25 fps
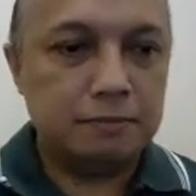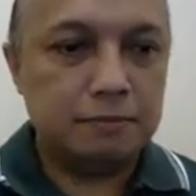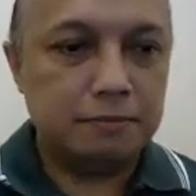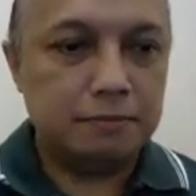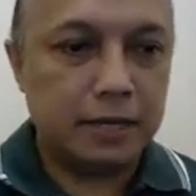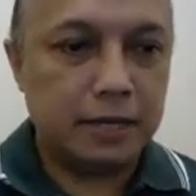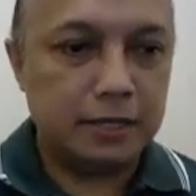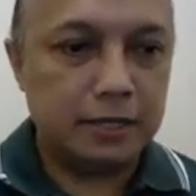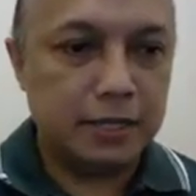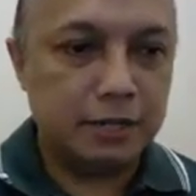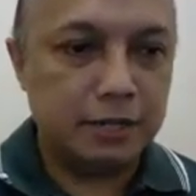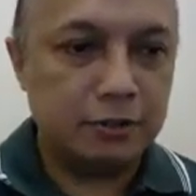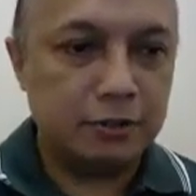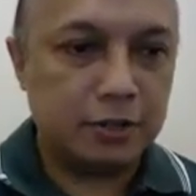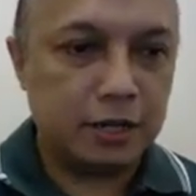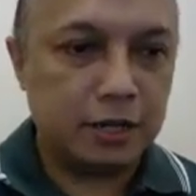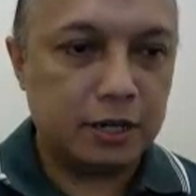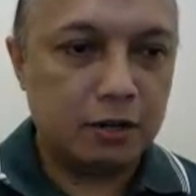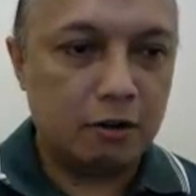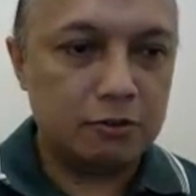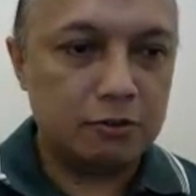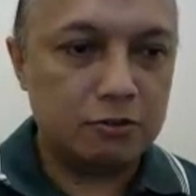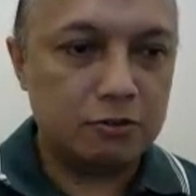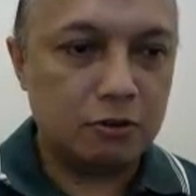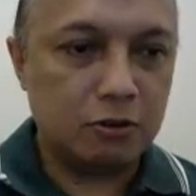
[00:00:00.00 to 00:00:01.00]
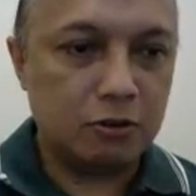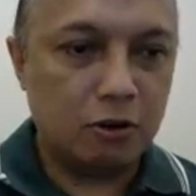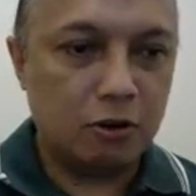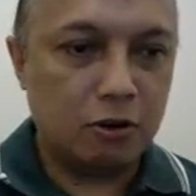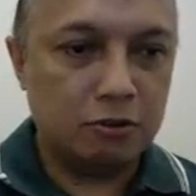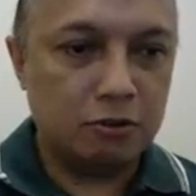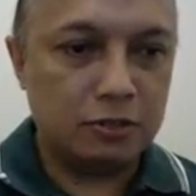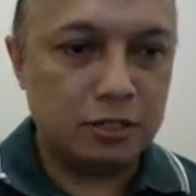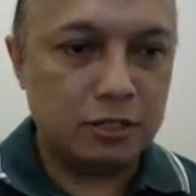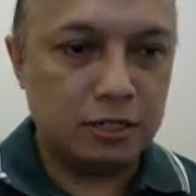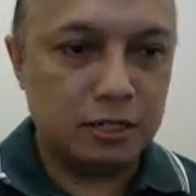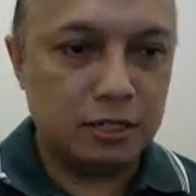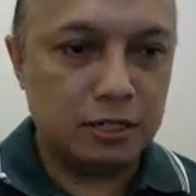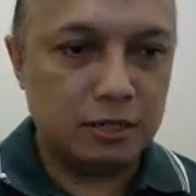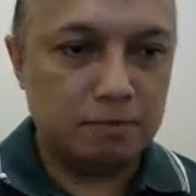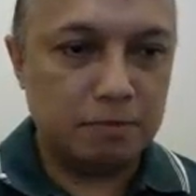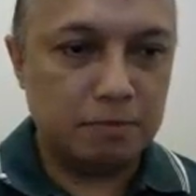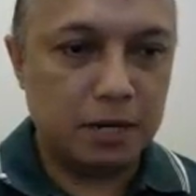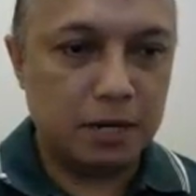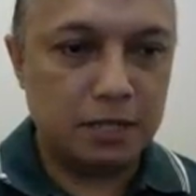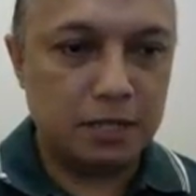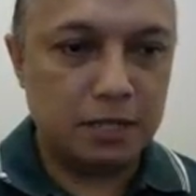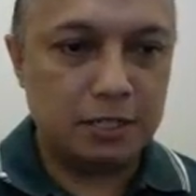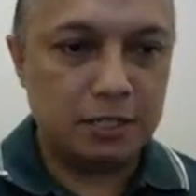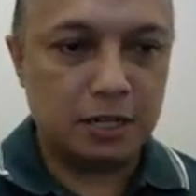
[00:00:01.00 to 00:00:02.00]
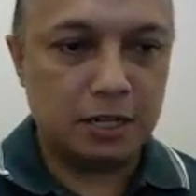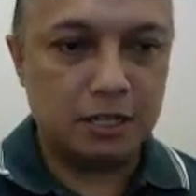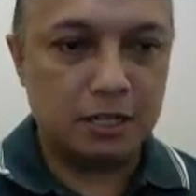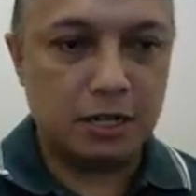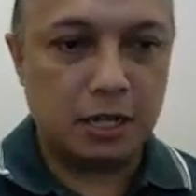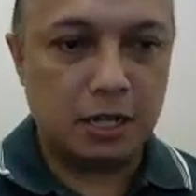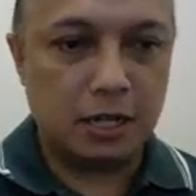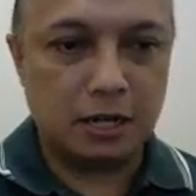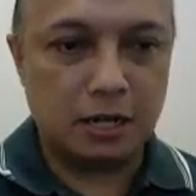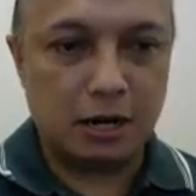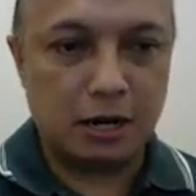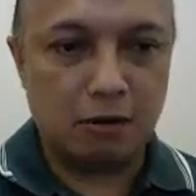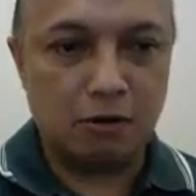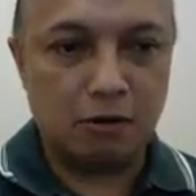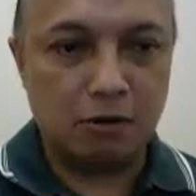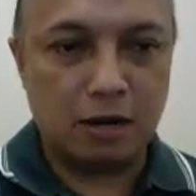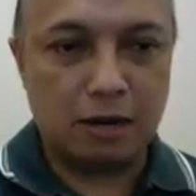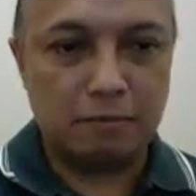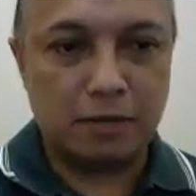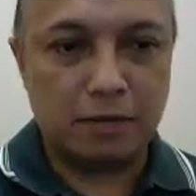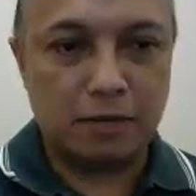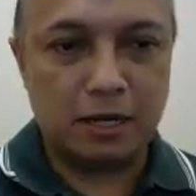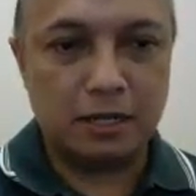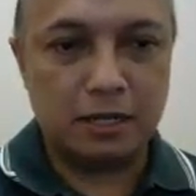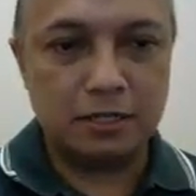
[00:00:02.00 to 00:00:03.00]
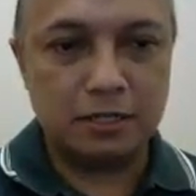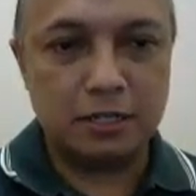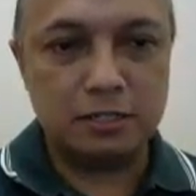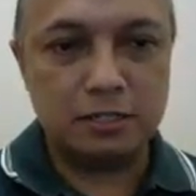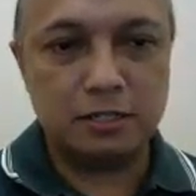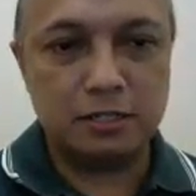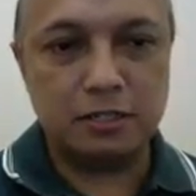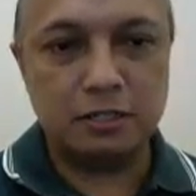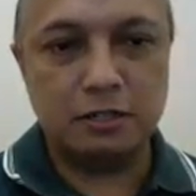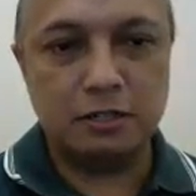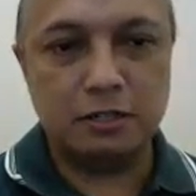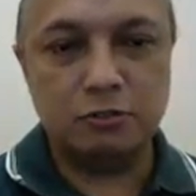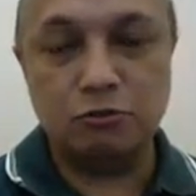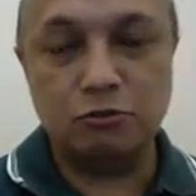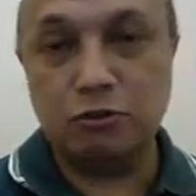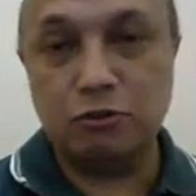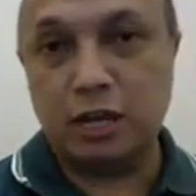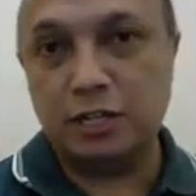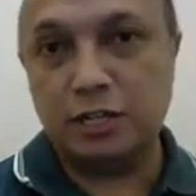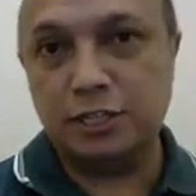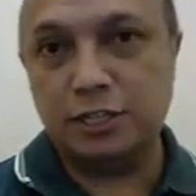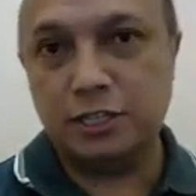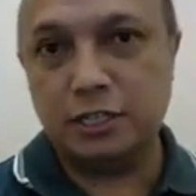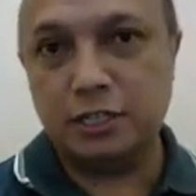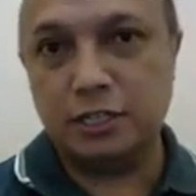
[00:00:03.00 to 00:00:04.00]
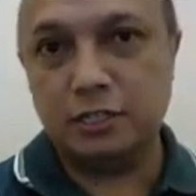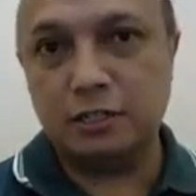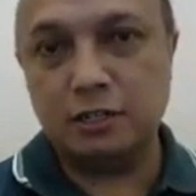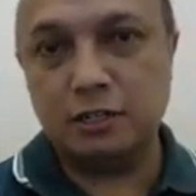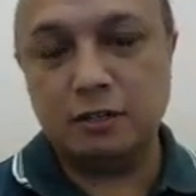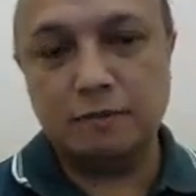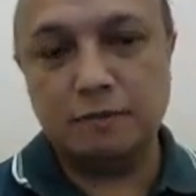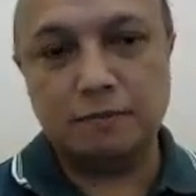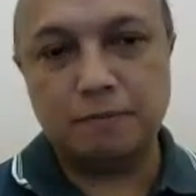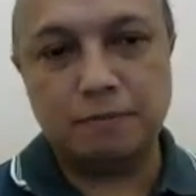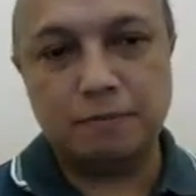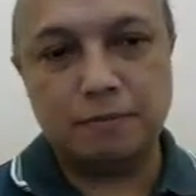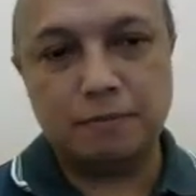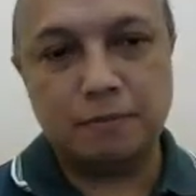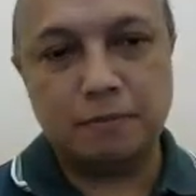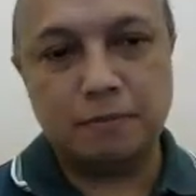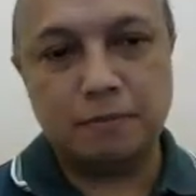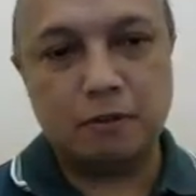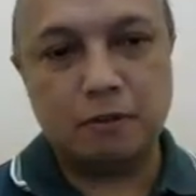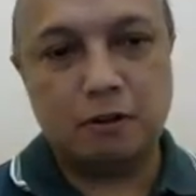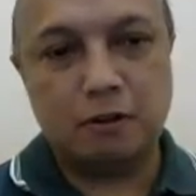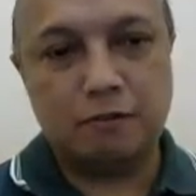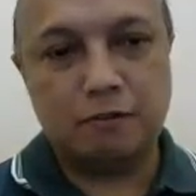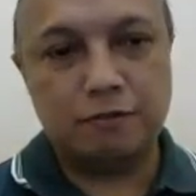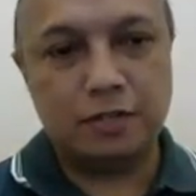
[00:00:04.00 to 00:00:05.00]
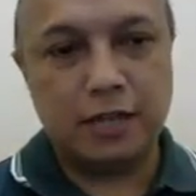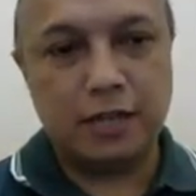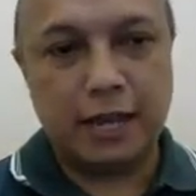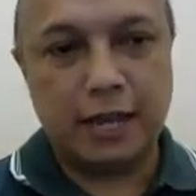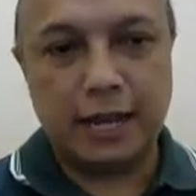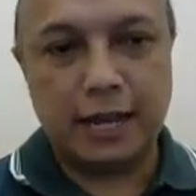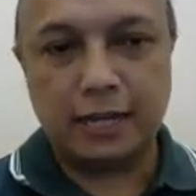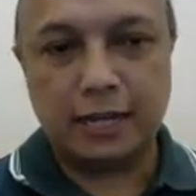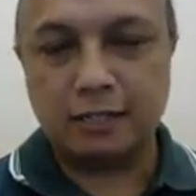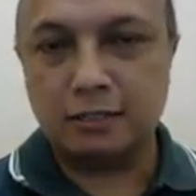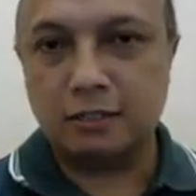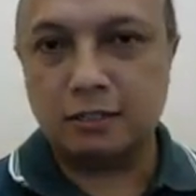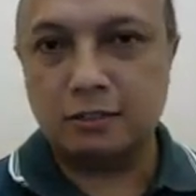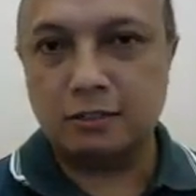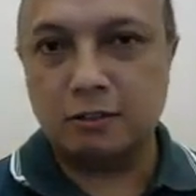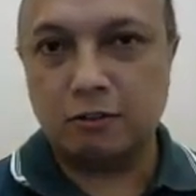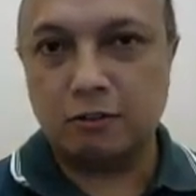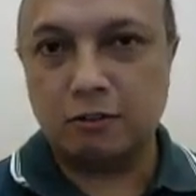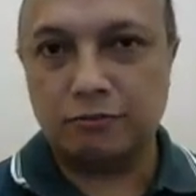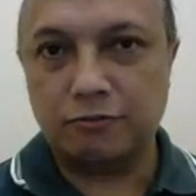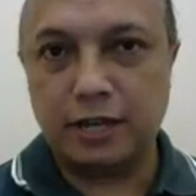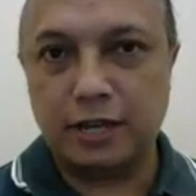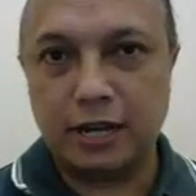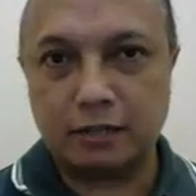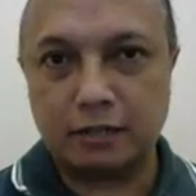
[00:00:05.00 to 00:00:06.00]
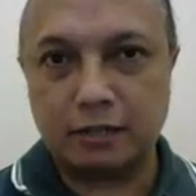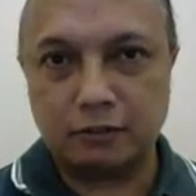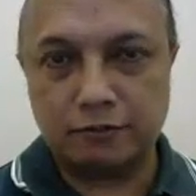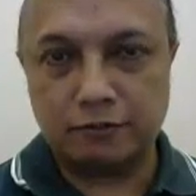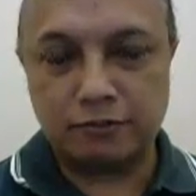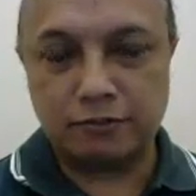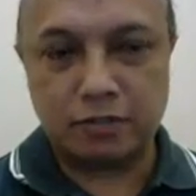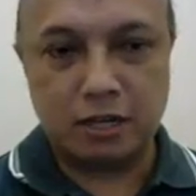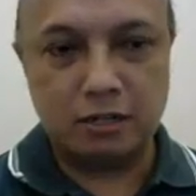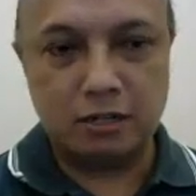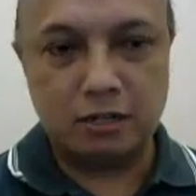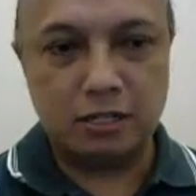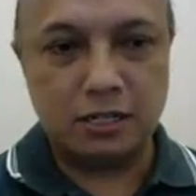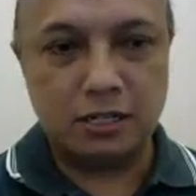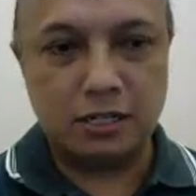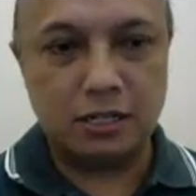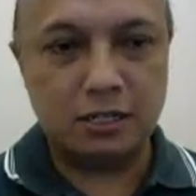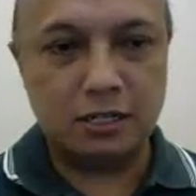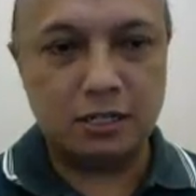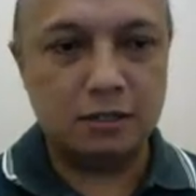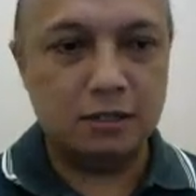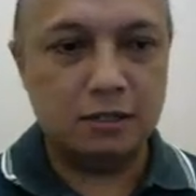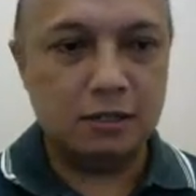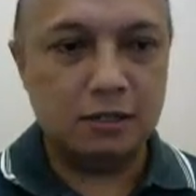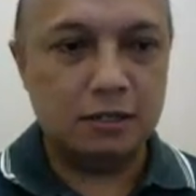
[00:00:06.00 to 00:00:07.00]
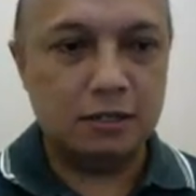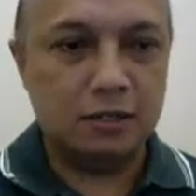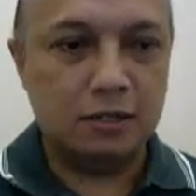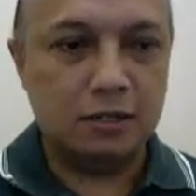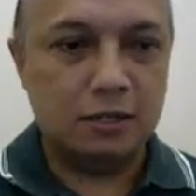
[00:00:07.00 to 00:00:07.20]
And then you can also code belajar tidak terlalu lama. This is the duration of the act of studying.